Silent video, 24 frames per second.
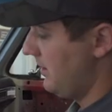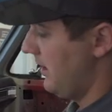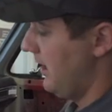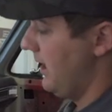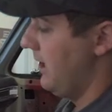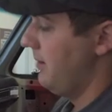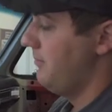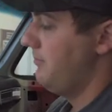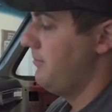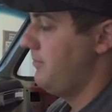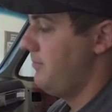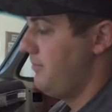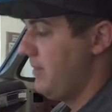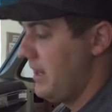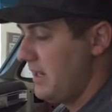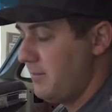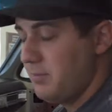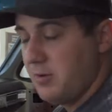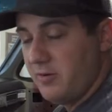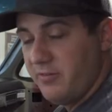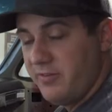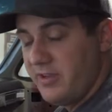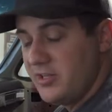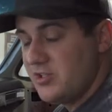um, make
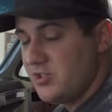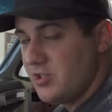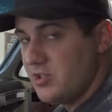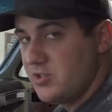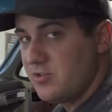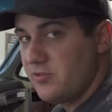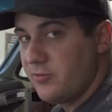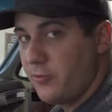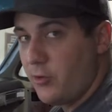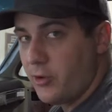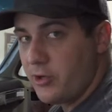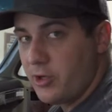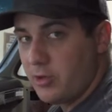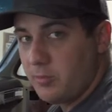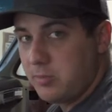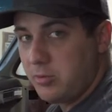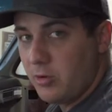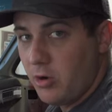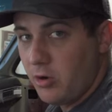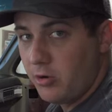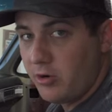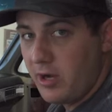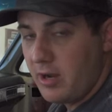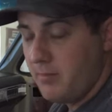provisions for your
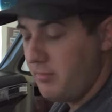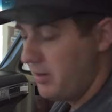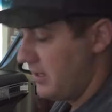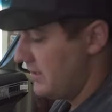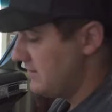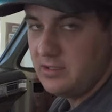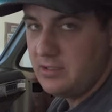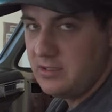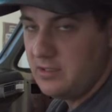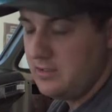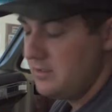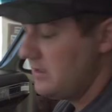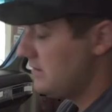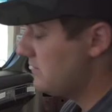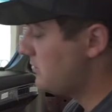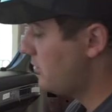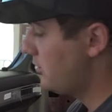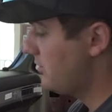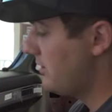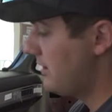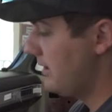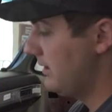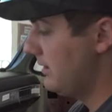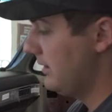program button. these are
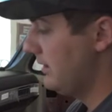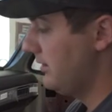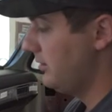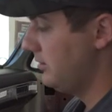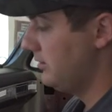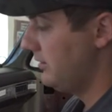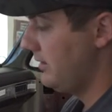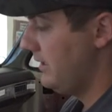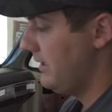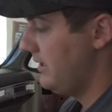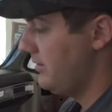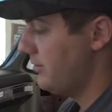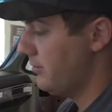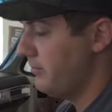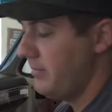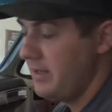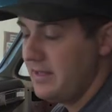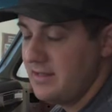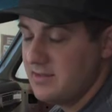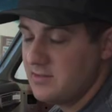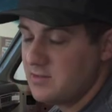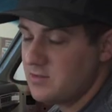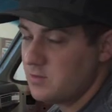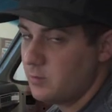the little
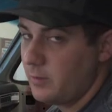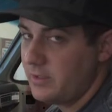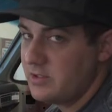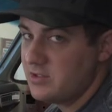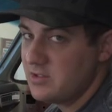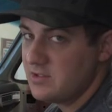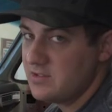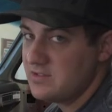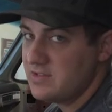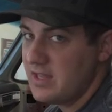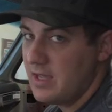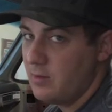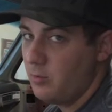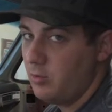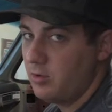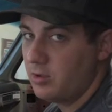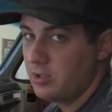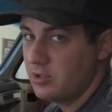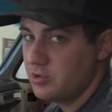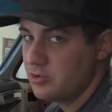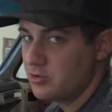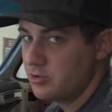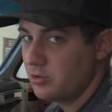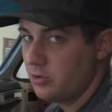intermittent switches that will
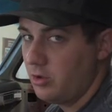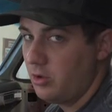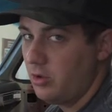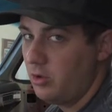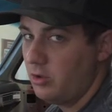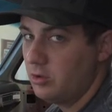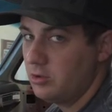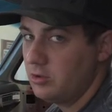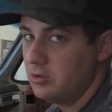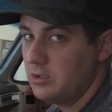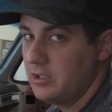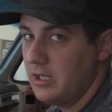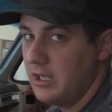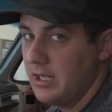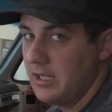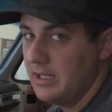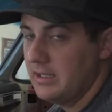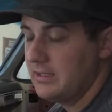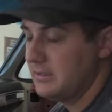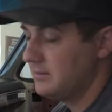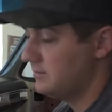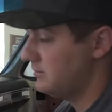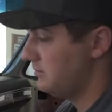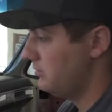control
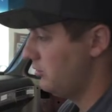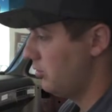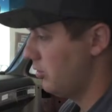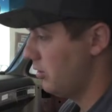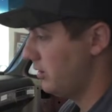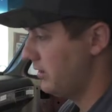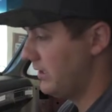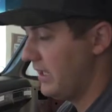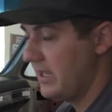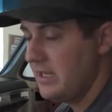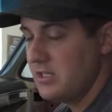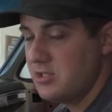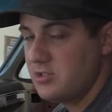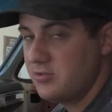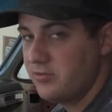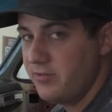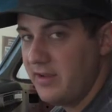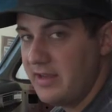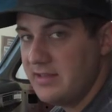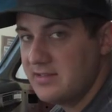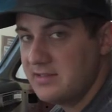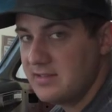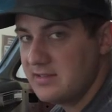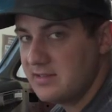uh, your gauge
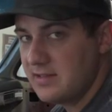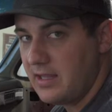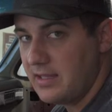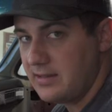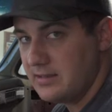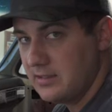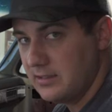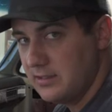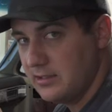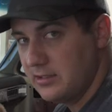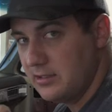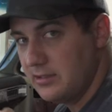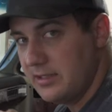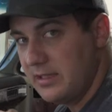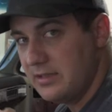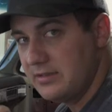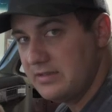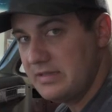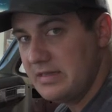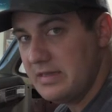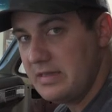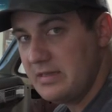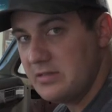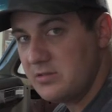faces, like the little
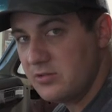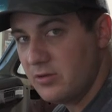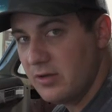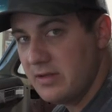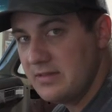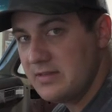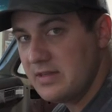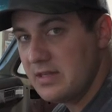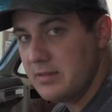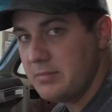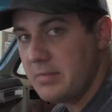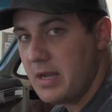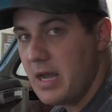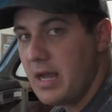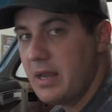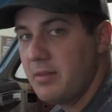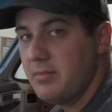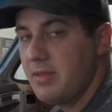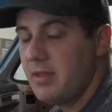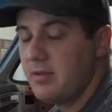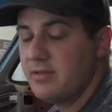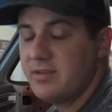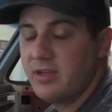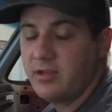LCD screens at the bottom
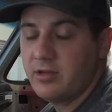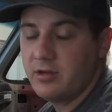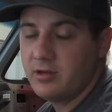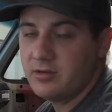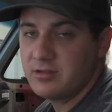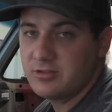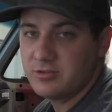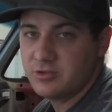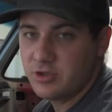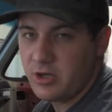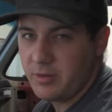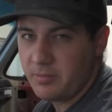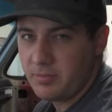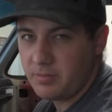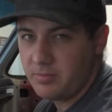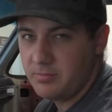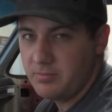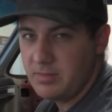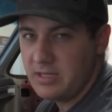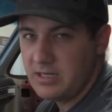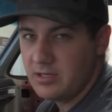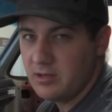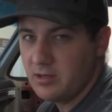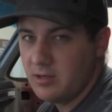that tell you your trip
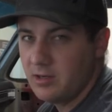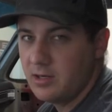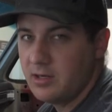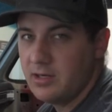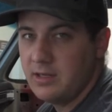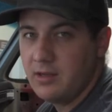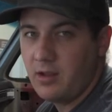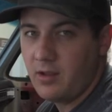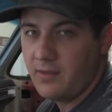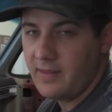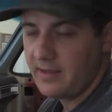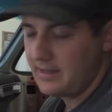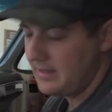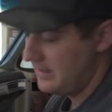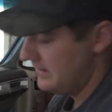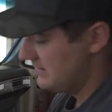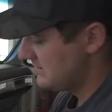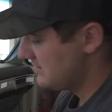meter and all that kind